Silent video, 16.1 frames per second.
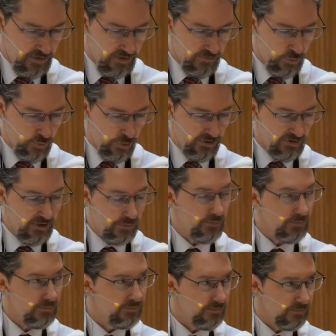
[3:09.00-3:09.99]
And of course,
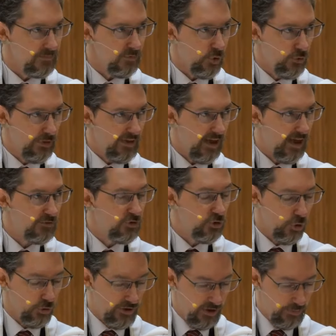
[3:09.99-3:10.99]
I'm only half
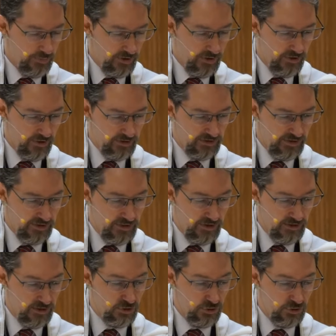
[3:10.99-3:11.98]
joking because I
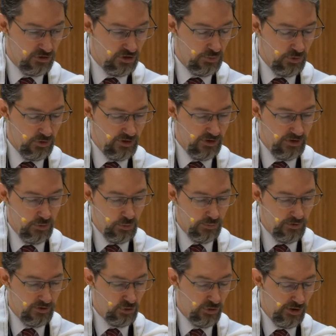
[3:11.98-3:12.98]
think the Jewish community
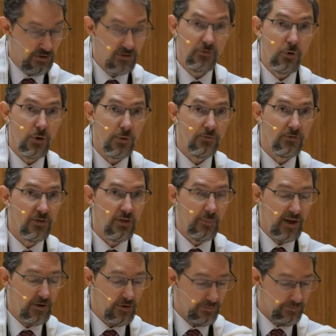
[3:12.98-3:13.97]
would be transformed for the
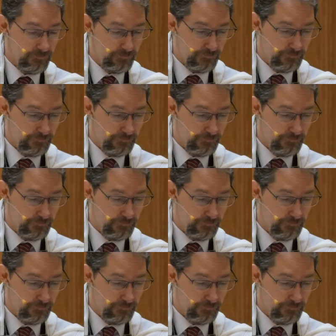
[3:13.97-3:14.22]
better.